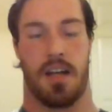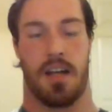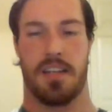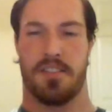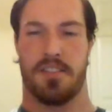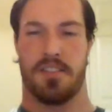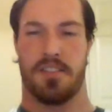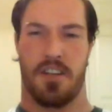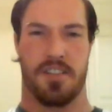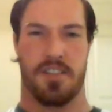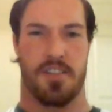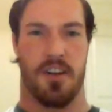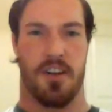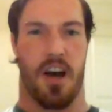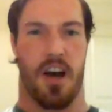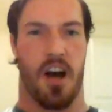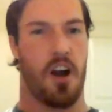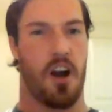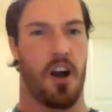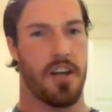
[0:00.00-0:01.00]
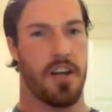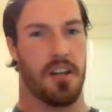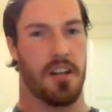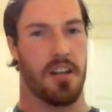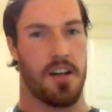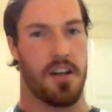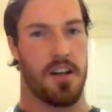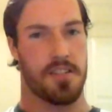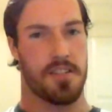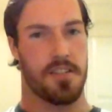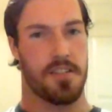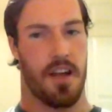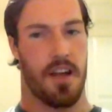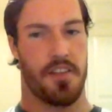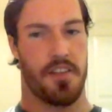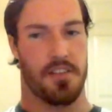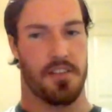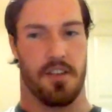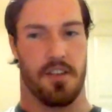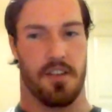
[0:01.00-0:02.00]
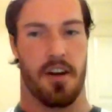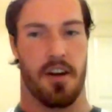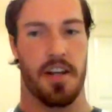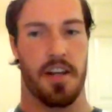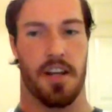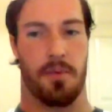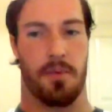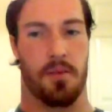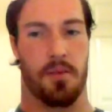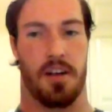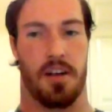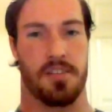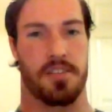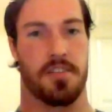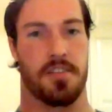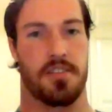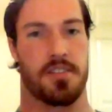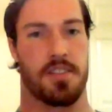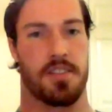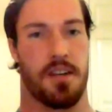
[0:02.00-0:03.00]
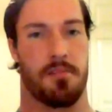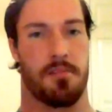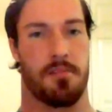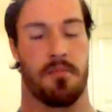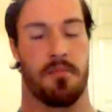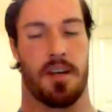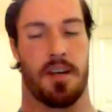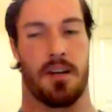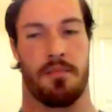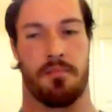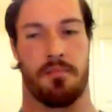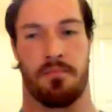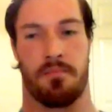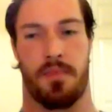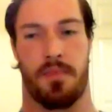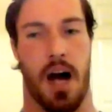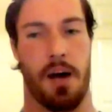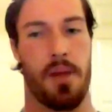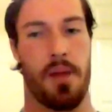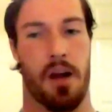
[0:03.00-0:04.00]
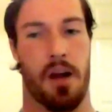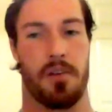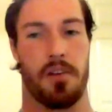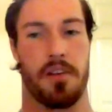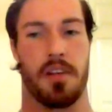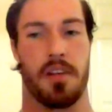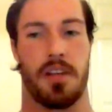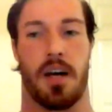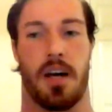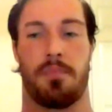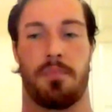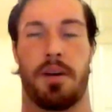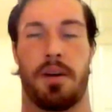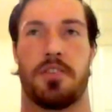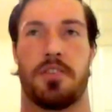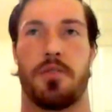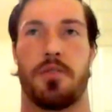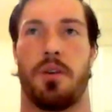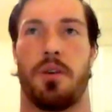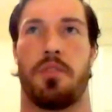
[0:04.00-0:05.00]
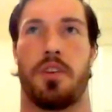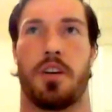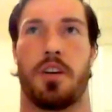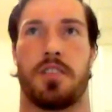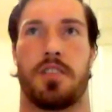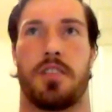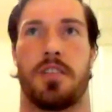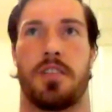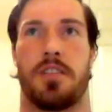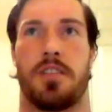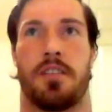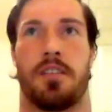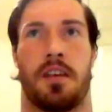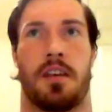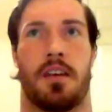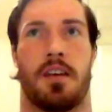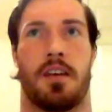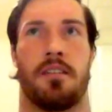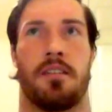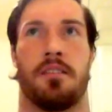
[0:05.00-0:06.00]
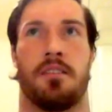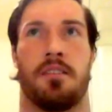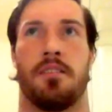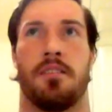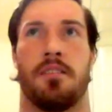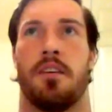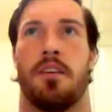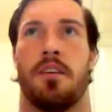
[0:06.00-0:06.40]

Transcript: Is there is there not already a lawsuit? I think there's already a couple lawsuits. Um, um, I'm not really I'm not too well versed in in.